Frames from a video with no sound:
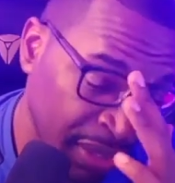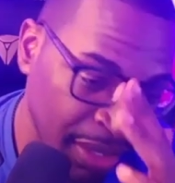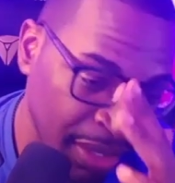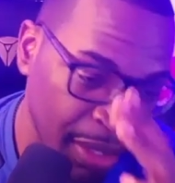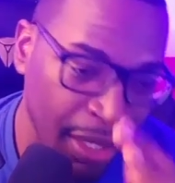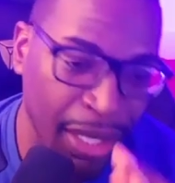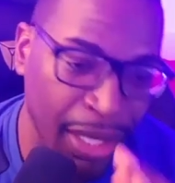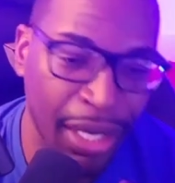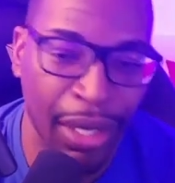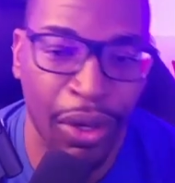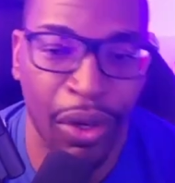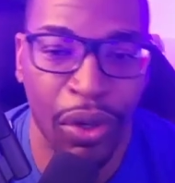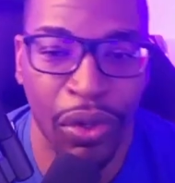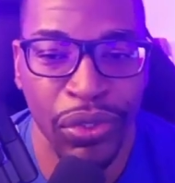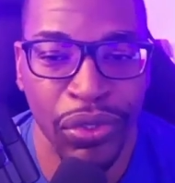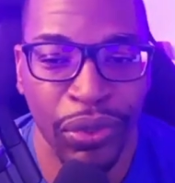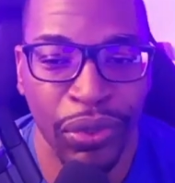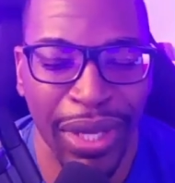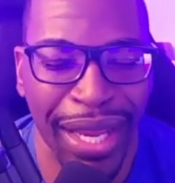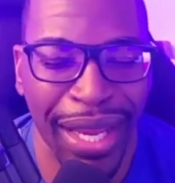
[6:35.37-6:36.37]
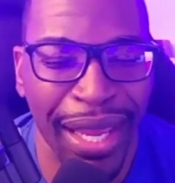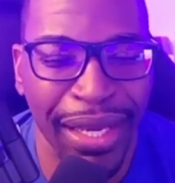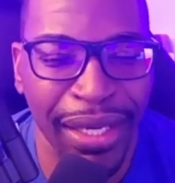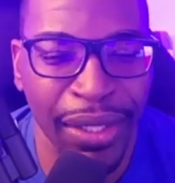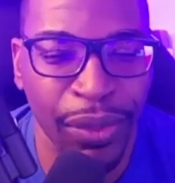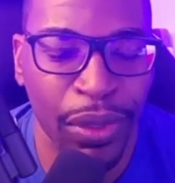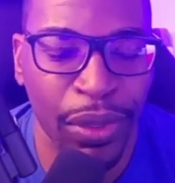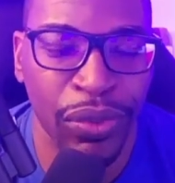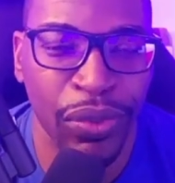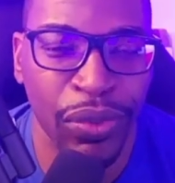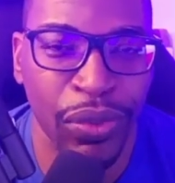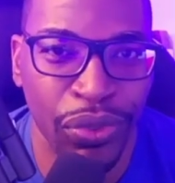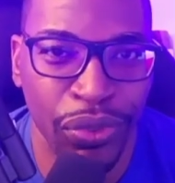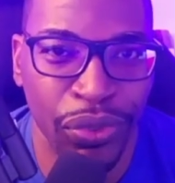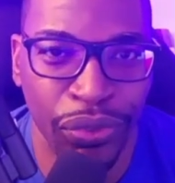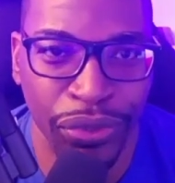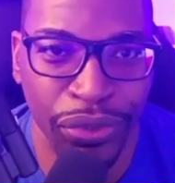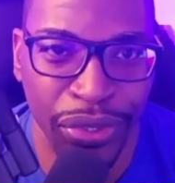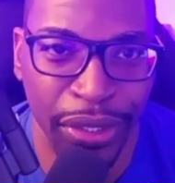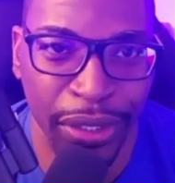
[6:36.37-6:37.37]
Also, anyone who's
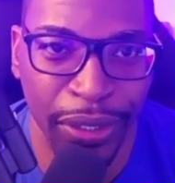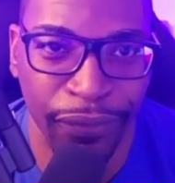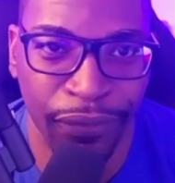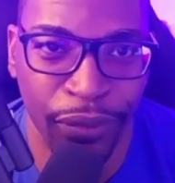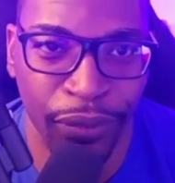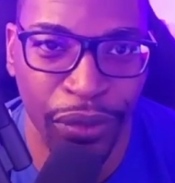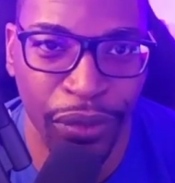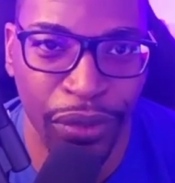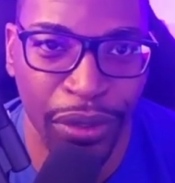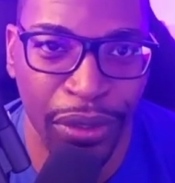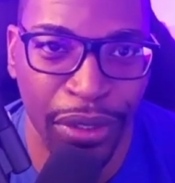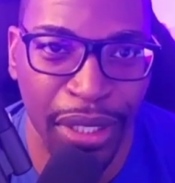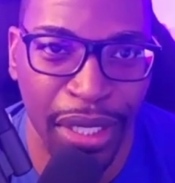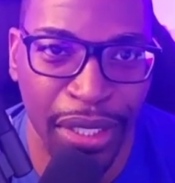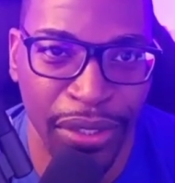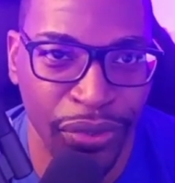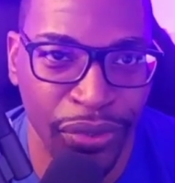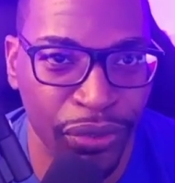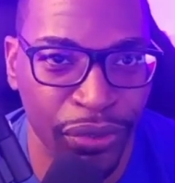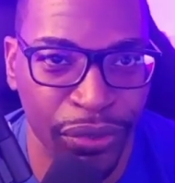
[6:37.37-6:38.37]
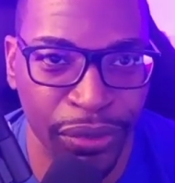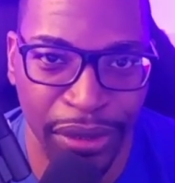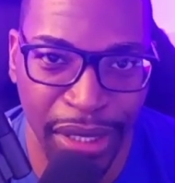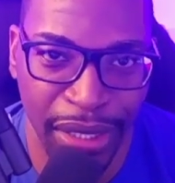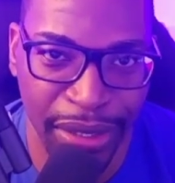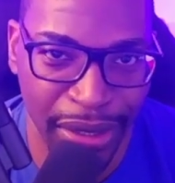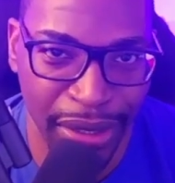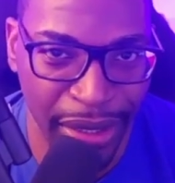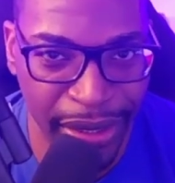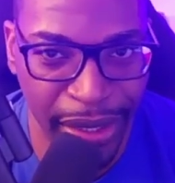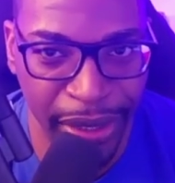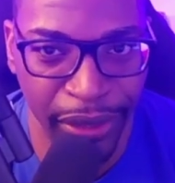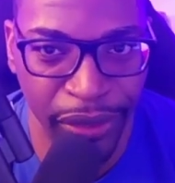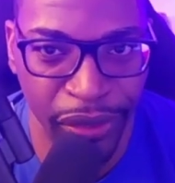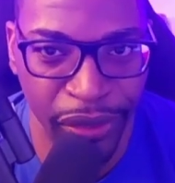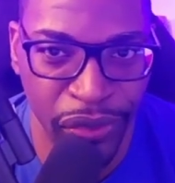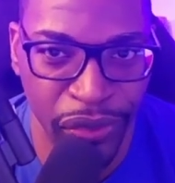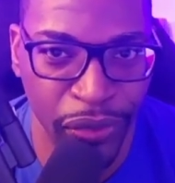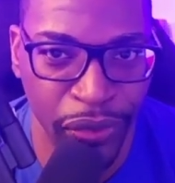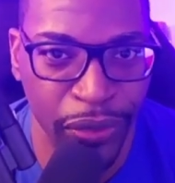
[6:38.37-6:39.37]
studying for a technical
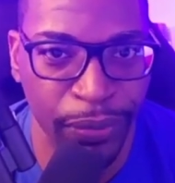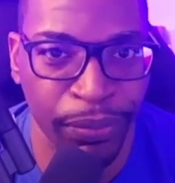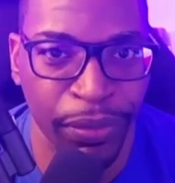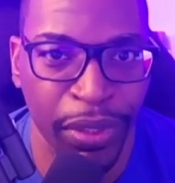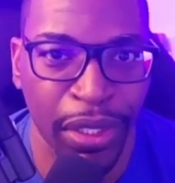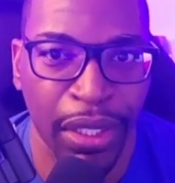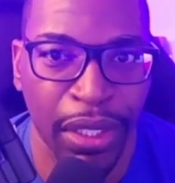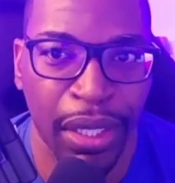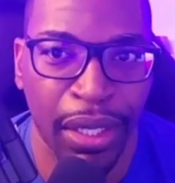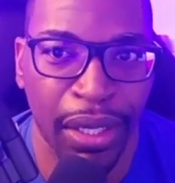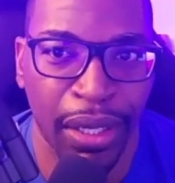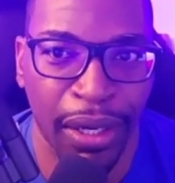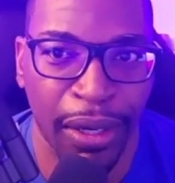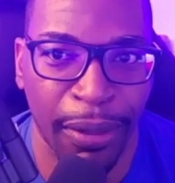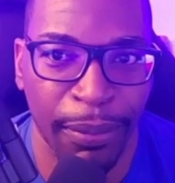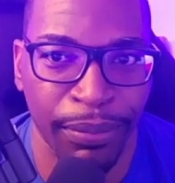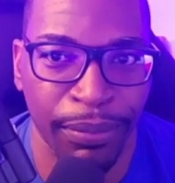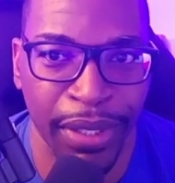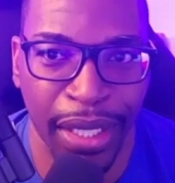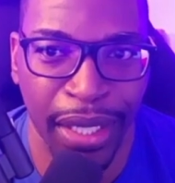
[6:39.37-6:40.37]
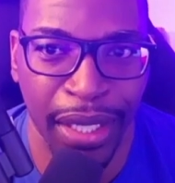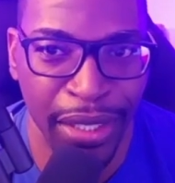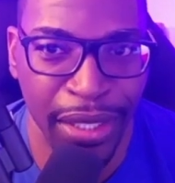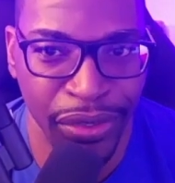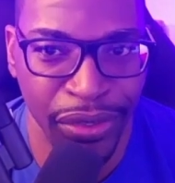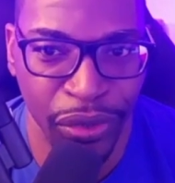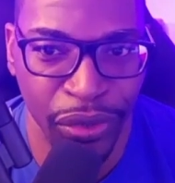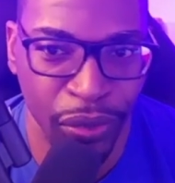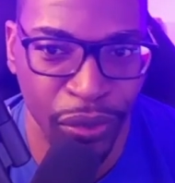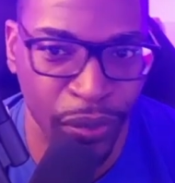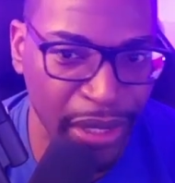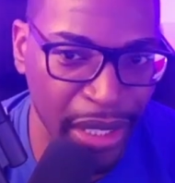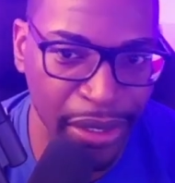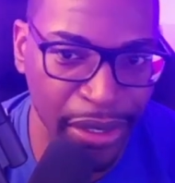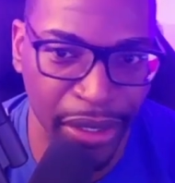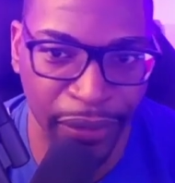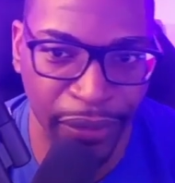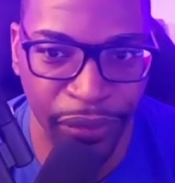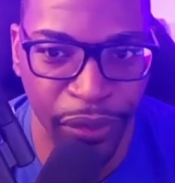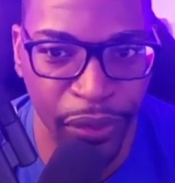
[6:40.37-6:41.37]
cert that has to do with any of
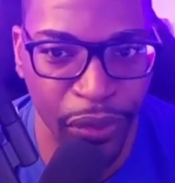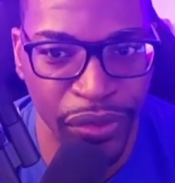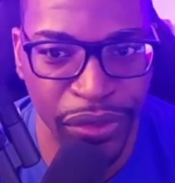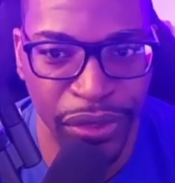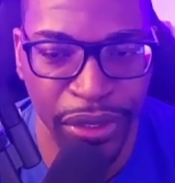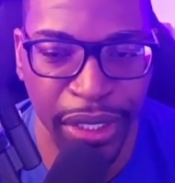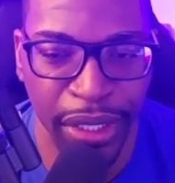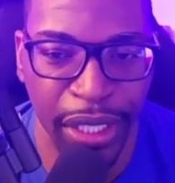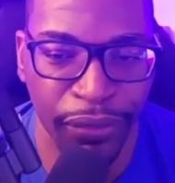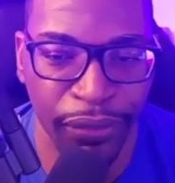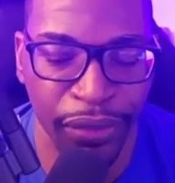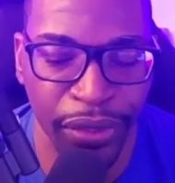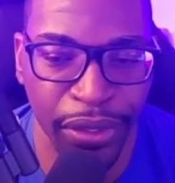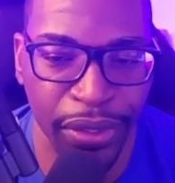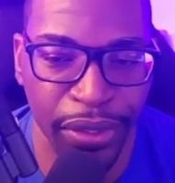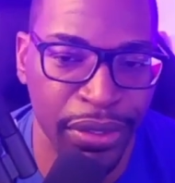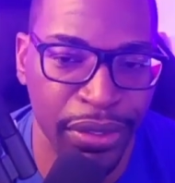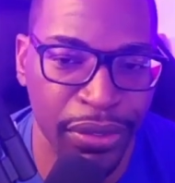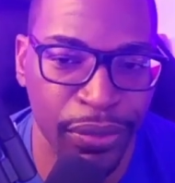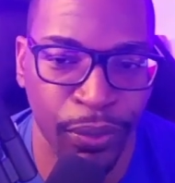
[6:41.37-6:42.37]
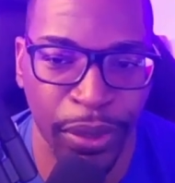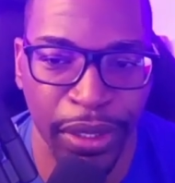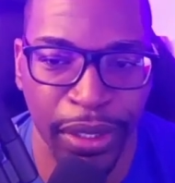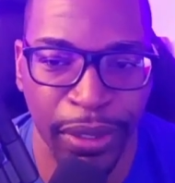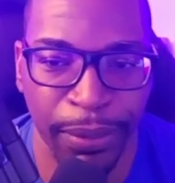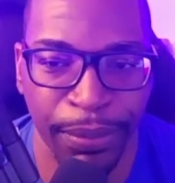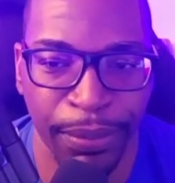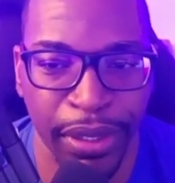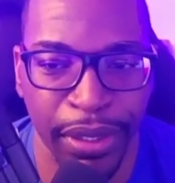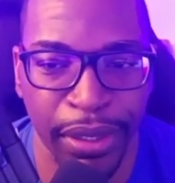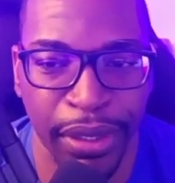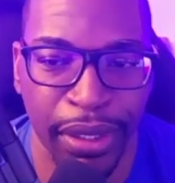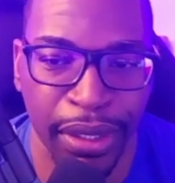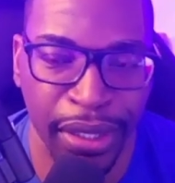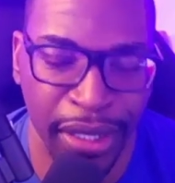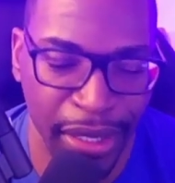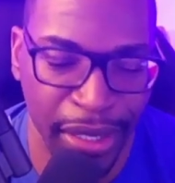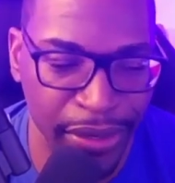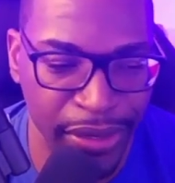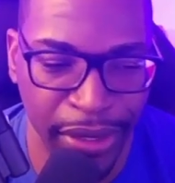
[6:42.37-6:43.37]
those areas, whether it be, like I
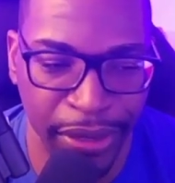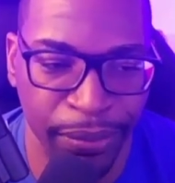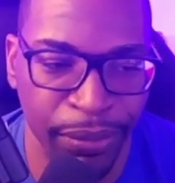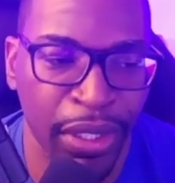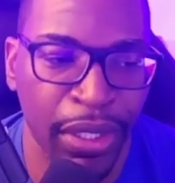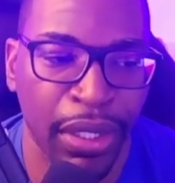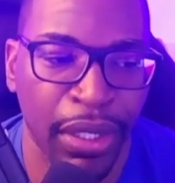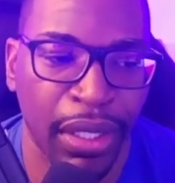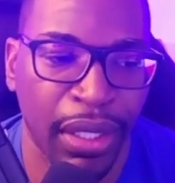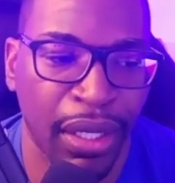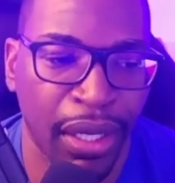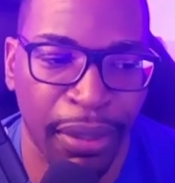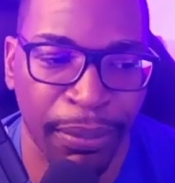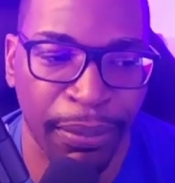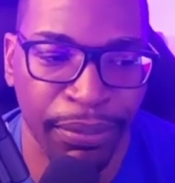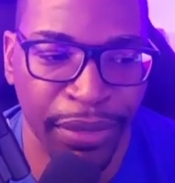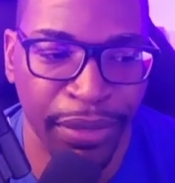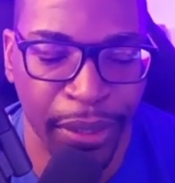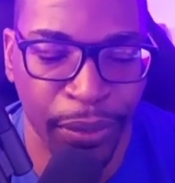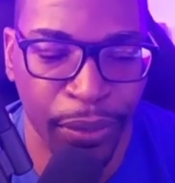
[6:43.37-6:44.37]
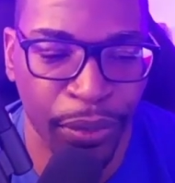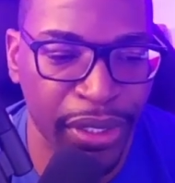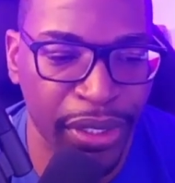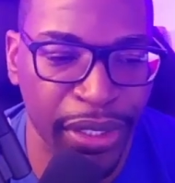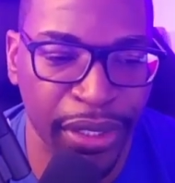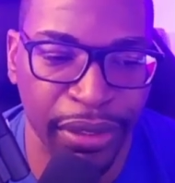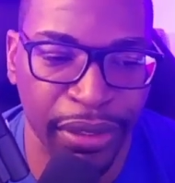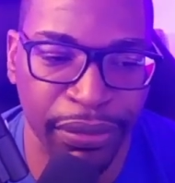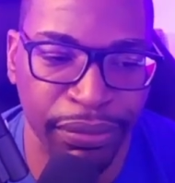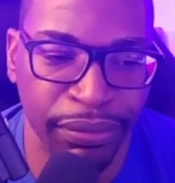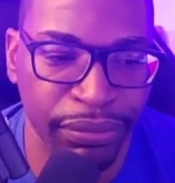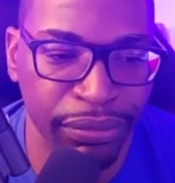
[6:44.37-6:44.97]
said, networking,